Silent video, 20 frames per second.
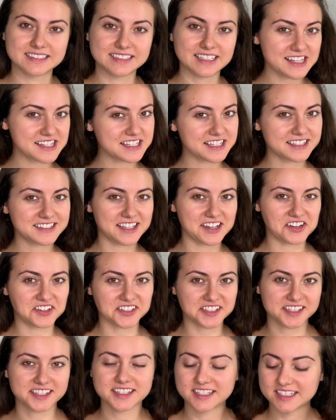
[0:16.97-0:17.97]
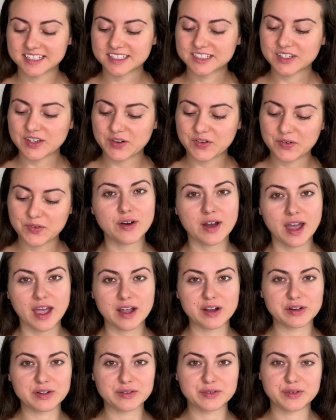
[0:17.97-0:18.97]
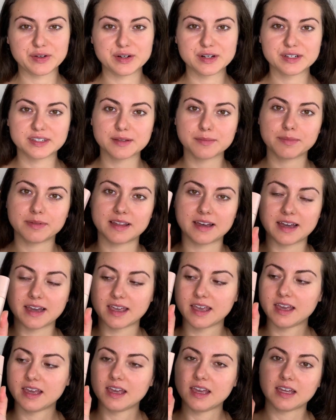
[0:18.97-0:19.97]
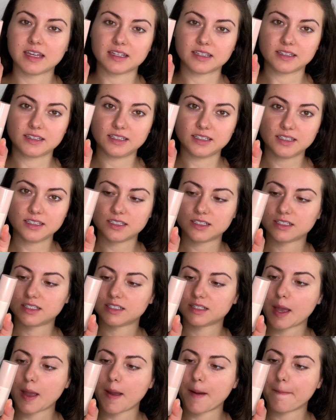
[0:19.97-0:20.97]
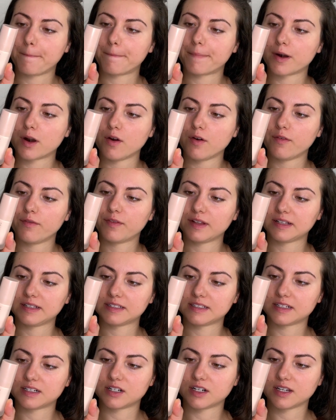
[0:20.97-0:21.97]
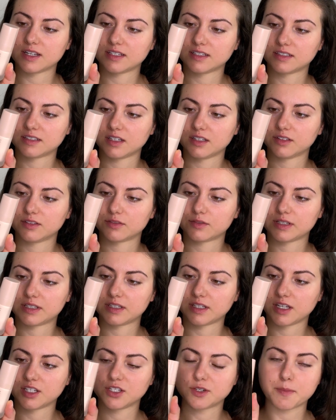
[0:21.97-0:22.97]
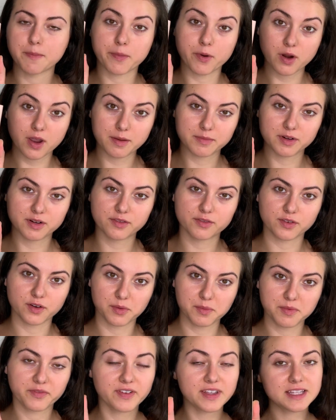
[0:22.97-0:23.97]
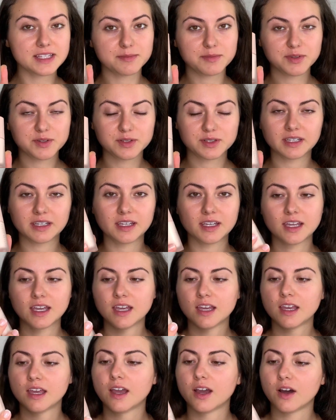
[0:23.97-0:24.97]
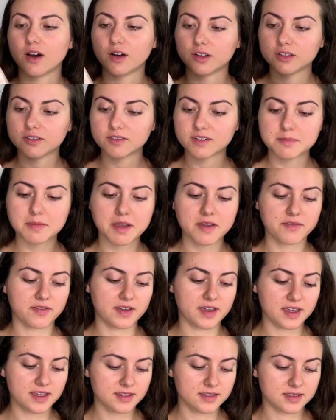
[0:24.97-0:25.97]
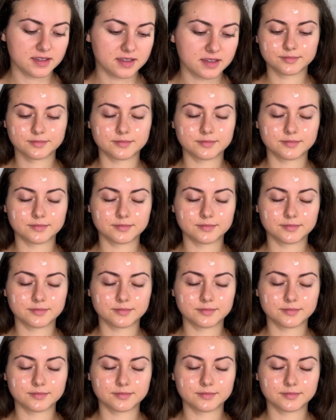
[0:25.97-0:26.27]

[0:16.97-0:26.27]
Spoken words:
Let's get started. So I'm gonna first apply this Pro Filter Instant Retouch Primer from Fenty Beauty all over my face.